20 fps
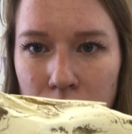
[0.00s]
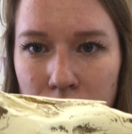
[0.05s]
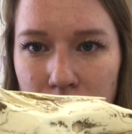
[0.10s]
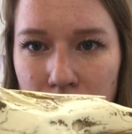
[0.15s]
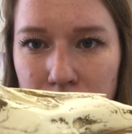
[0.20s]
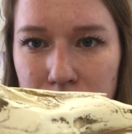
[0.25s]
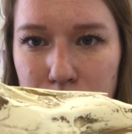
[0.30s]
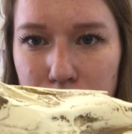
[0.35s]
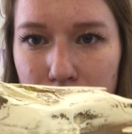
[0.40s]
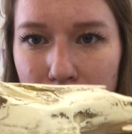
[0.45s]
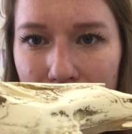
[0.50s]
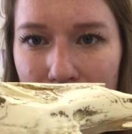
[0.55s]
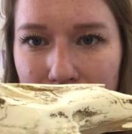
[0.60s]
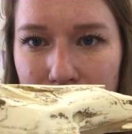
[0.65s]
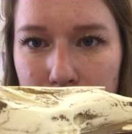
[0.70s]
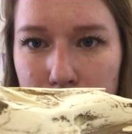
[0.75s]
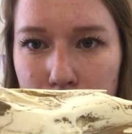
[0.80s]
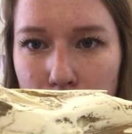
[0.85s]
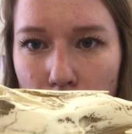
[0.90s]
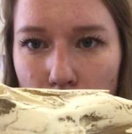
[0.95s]
these
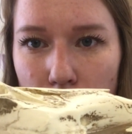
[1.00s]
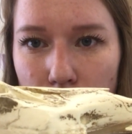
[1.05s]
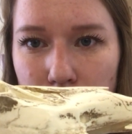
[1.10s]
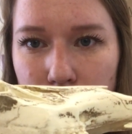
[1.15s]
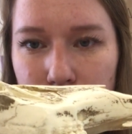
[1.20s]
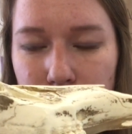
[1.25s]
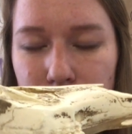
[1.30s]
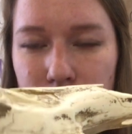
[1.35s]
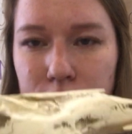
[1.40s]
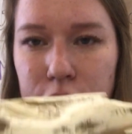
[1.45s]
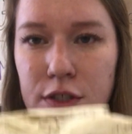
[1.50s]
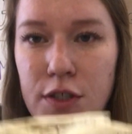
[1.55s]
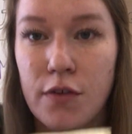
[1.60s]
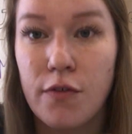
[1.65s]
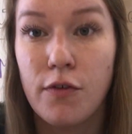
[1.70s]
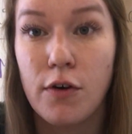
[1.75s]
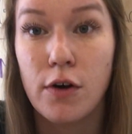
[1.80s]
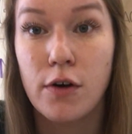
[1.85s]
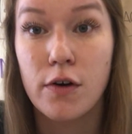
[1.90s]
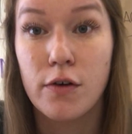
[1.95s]
back molars
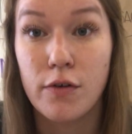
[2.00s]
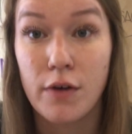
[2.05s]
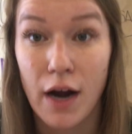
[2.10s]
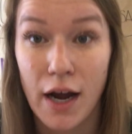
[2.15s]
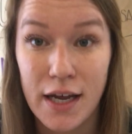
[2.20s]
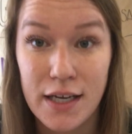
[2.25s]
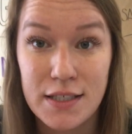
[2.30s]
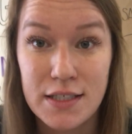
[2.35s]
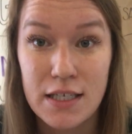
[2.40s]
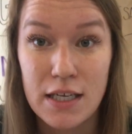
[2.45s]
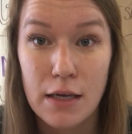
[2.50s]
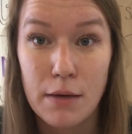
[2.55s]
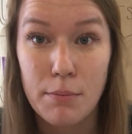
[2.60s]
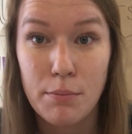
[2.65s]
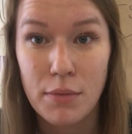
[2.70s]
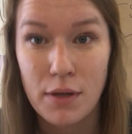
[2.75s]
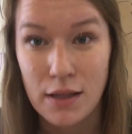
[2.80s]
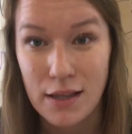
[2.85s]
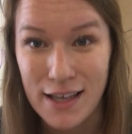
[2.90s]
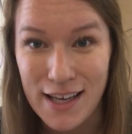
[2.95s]
for grinding
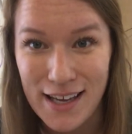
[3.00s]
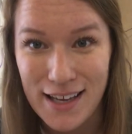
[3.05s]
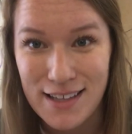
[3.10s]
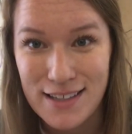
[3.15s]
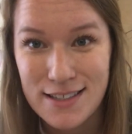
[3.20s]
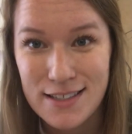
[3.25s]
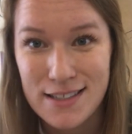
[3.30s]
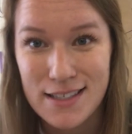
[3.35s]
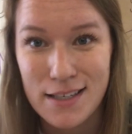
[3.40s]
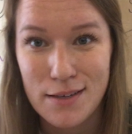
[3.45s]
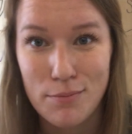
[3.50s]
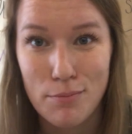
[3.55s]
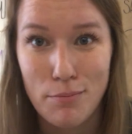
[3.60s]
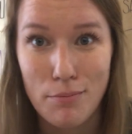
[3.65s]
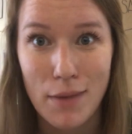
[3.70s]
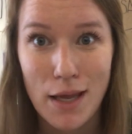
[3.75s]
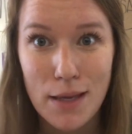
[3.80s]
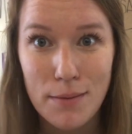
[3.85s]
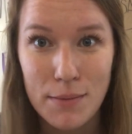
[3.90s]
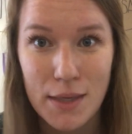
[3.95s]
plants, and
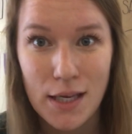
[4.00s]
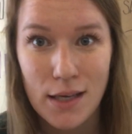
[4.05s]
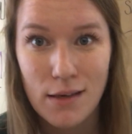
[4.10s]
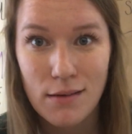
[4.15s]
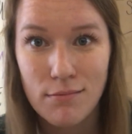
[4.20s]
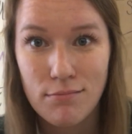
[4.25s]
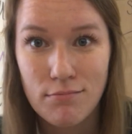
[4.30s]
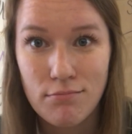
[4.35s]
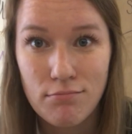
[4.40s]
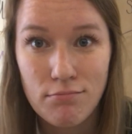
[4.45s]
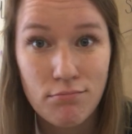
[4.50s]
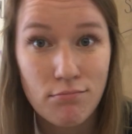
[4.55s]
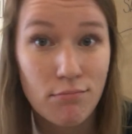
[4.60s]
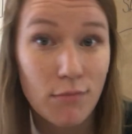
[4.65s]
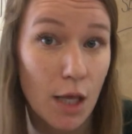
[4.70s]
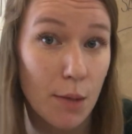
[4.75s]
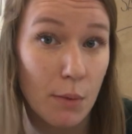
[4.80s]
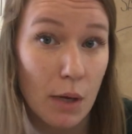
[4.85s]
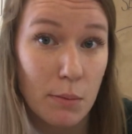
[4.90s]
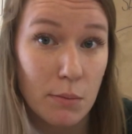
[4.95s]
maybe
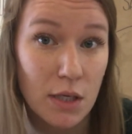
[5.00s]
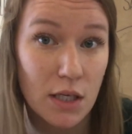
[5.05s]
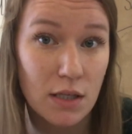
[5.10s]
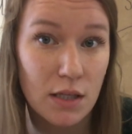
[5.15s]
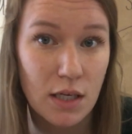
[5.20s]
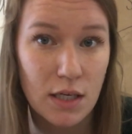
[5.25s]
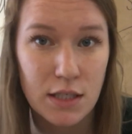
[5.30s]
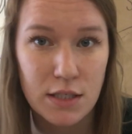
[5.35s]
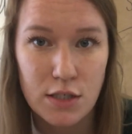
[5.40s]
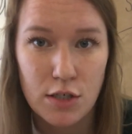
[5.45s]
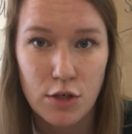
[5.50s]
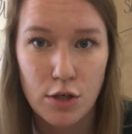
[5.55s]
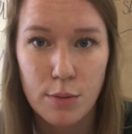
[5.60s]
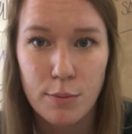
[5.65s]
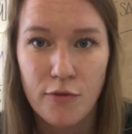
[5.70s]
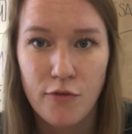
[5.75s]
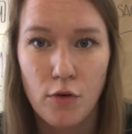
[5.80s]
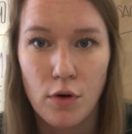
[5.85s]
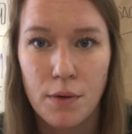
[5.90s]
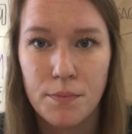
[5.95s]
that might mean that it's an
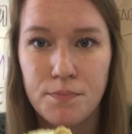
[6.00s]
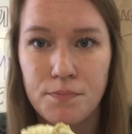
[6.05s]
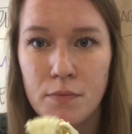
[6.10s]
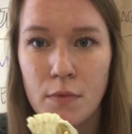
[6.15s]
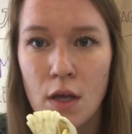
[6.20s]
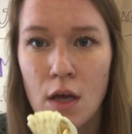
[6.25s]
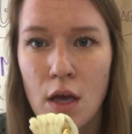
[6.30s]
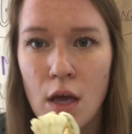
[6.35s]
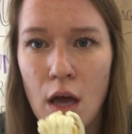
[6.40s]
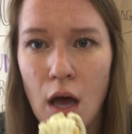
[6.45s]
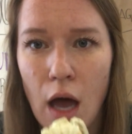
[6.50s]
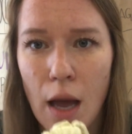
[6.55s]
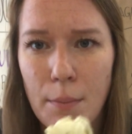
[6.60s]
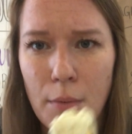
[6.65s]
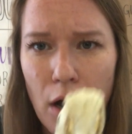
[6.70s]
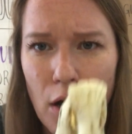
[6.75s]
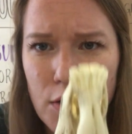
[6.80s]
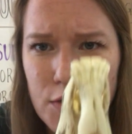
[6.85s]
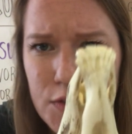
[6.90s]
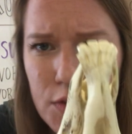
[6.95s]
herbivore. I'm
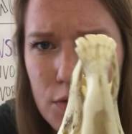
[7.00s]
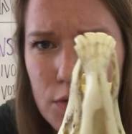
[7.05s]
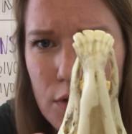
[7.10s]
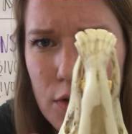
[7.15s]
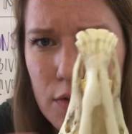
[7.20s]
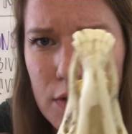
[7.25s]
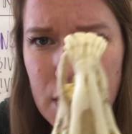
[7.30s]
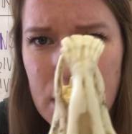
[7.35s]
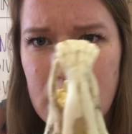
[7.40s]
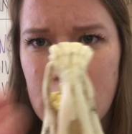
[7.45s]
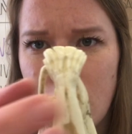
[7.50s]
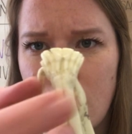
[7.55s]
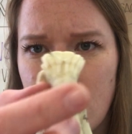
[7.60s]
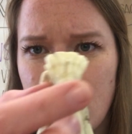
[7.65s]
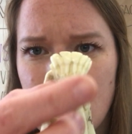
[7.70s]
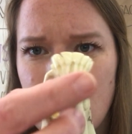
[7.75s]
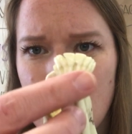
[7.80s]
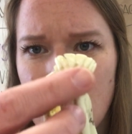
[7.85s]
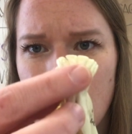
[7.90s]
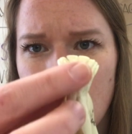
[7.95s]
also noticing
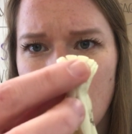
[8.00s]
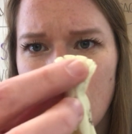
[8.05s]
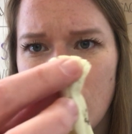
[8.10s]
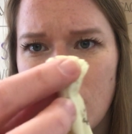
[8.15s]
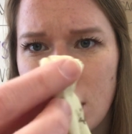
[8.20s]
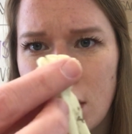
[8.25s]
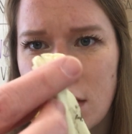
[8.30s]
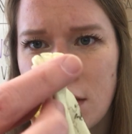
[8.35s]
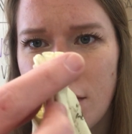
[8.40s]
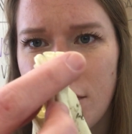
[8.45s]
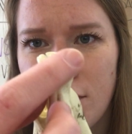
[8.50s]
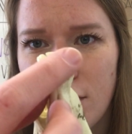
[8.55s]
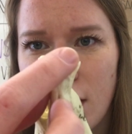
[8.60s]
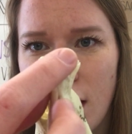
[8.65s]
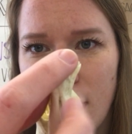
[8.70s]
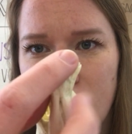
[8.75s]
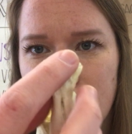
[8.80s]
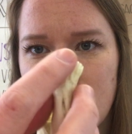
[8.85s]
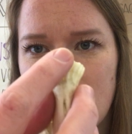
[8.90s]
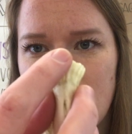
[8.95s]
too these
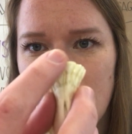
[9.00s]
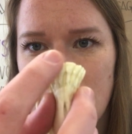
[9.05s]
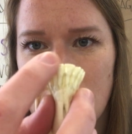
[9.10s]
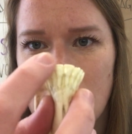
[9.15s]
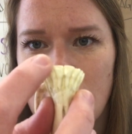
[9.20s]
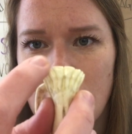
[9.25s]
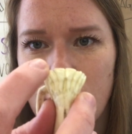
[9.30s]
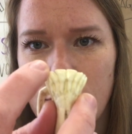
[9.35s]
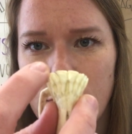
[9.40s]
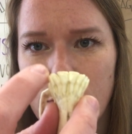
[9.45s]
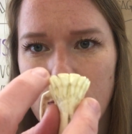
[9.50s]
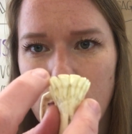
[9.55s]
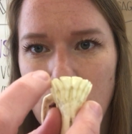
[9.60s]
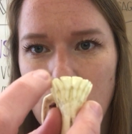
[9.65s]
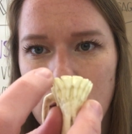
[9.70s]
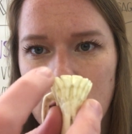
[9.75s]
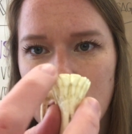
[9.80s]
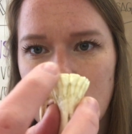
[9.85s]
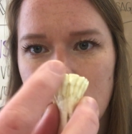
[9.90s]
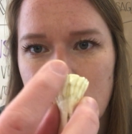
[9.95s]
flat teeth in the
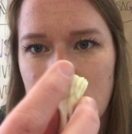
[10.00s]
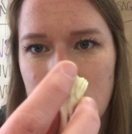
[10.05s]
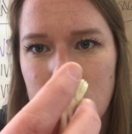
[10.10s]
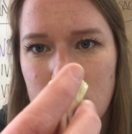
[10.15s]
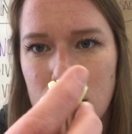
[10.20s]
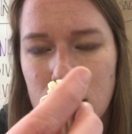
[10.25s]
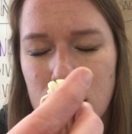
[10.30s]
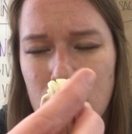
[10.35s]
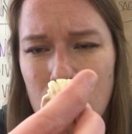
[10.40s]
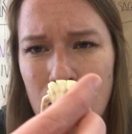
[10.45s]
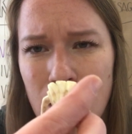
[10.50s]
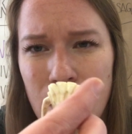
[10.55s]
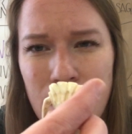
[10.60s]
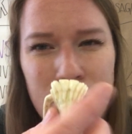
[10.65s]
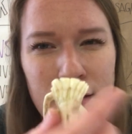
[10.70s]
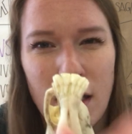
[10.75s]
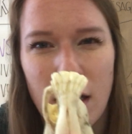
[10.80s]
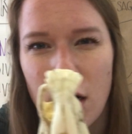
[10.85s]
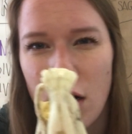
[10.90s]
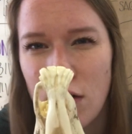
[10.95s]
front
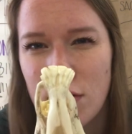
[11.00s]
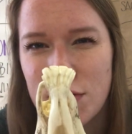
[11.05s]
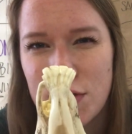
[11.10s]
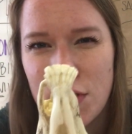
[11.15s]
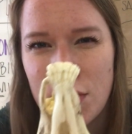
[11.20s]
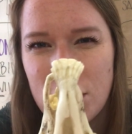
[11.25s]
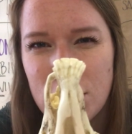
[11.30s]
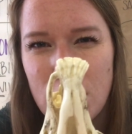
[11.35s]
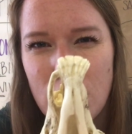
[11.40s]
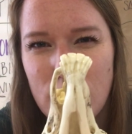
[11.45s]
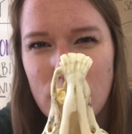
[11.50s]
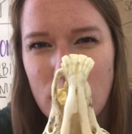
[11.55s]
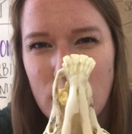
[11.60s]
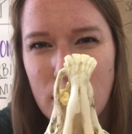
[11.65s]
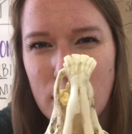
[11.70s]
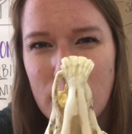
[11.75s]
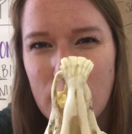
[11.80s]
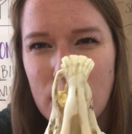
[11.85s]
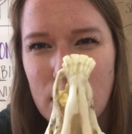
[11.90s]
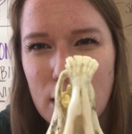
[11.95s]
that also don't
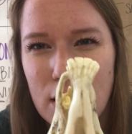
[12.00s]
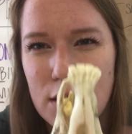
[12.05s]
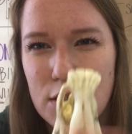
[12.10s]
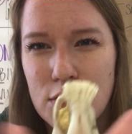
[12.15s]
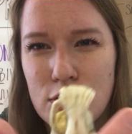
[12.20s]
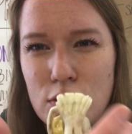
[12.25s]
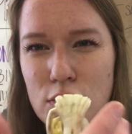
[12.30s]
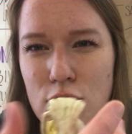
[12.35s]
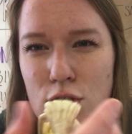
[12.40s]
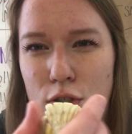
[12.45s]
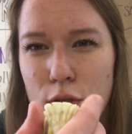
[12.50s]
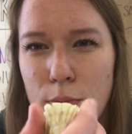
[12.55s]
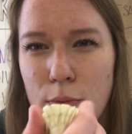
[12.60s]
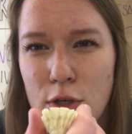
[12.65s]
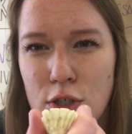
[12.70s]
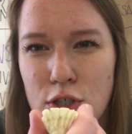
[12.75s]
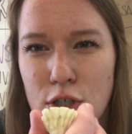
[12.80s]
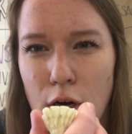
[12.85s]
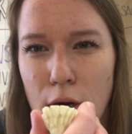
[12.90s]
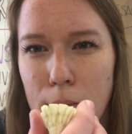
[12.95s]
look like these super
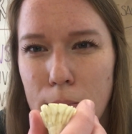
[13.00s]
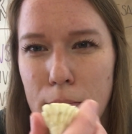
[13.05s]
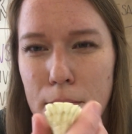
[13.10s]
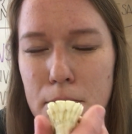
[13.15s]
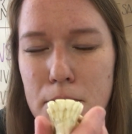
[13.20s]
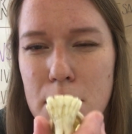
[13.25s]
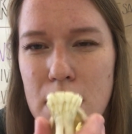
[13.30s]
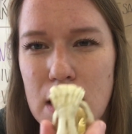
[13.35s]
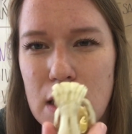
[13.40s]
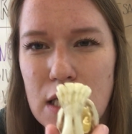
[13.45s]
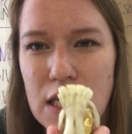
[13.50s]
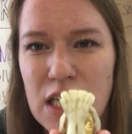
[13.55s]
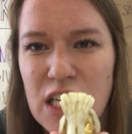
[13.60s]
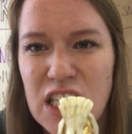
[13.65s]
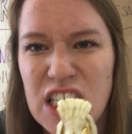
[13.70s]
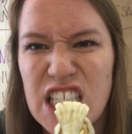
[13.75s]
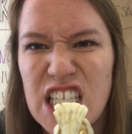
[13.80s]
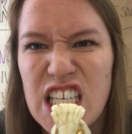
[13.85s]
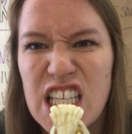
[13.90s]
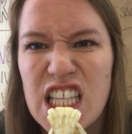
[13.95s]
sharp
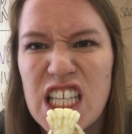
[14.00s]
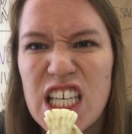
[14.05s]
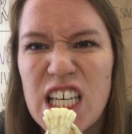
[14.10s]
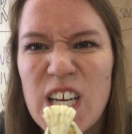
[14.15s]
meat-eating teeth.